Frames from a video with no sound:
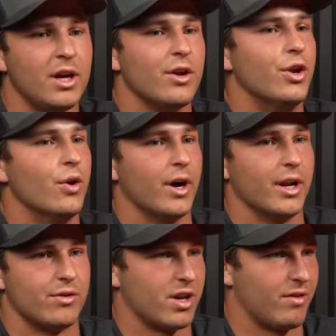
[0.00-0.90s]

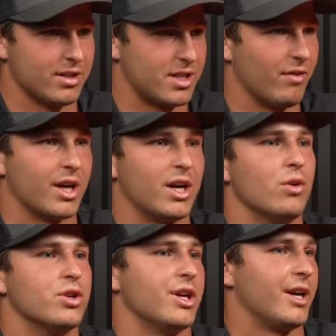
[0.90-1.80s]
doing 7-on-7
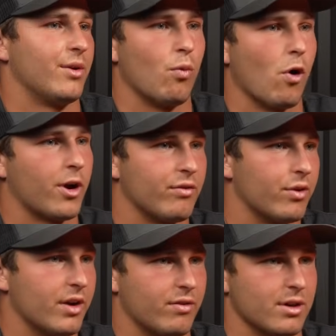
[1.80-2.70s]
coaching, working
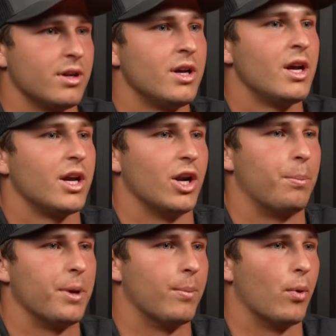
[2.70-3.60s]
for different
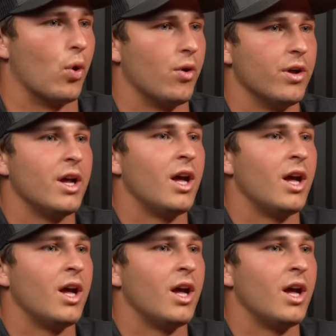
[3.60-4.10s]
people,